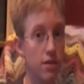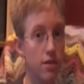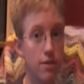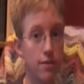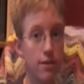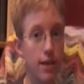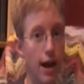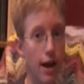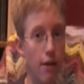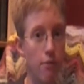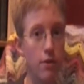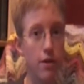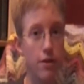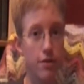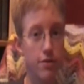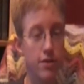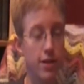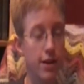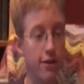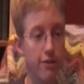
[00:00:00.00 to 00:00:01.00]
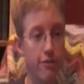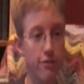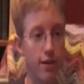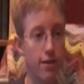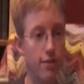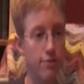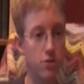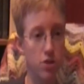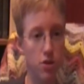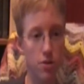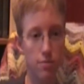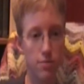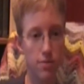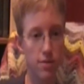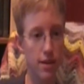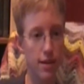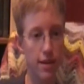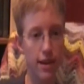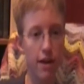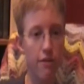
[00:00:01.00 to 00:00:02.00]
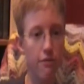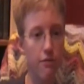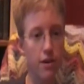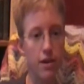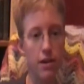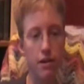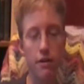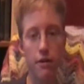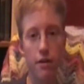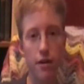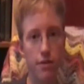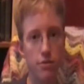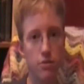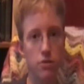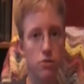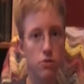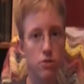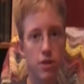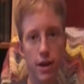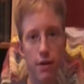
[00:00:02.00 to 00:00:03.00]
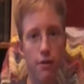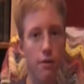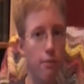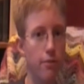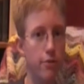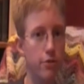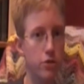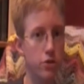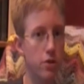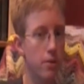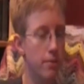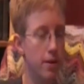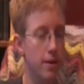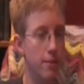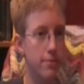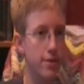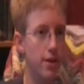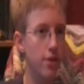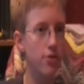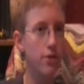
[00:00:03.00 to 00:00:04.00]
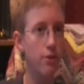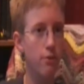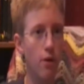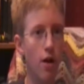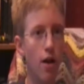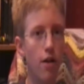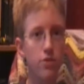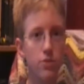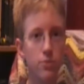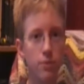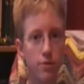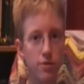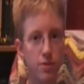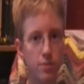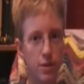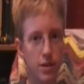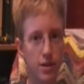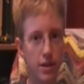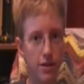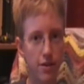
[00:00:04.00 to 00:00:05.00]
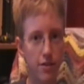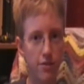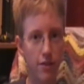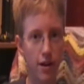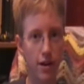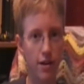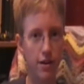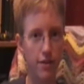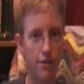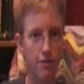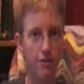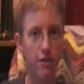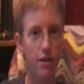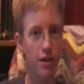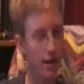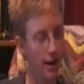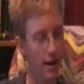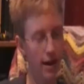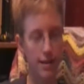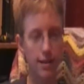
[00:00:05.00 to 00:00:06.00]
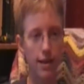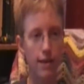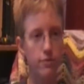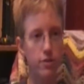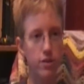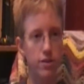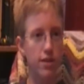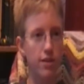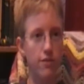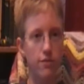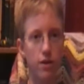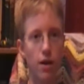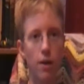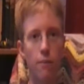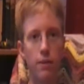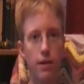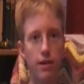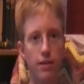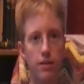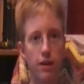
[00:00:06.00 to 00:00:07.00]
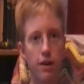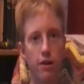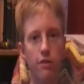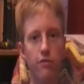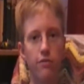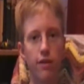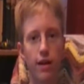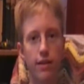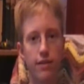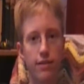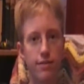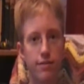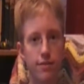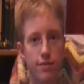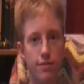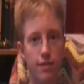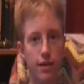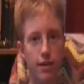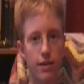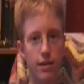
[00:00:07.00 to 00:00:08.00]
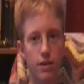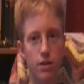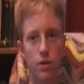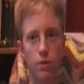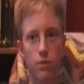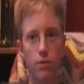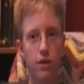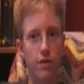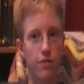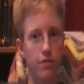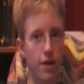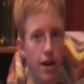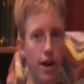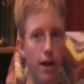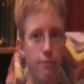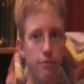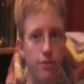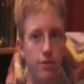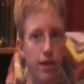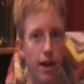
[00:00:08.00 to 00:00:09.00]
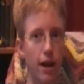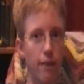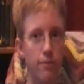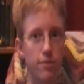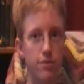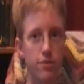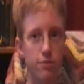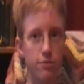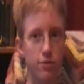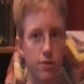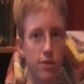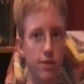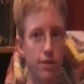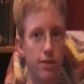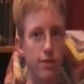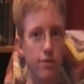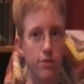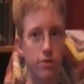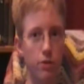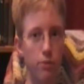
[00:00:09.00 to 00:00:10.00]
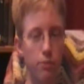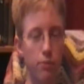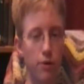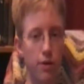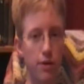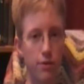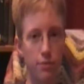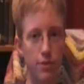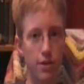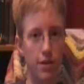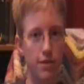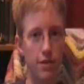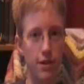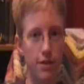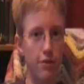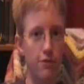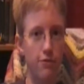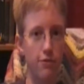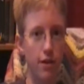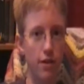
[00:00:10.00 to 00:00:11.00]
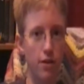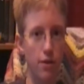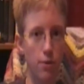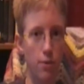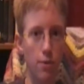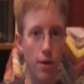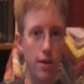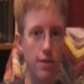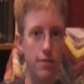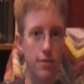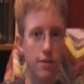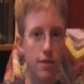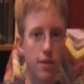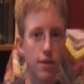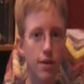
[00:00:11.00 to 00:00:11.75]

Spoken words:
yeah, we are terrified of germs. Like, every year a new terrible germ comes out that we're all supposed to be terrified of. And I've just given up being terrified because it's like, whatever happens, happens, really. There's no point in being terrified always.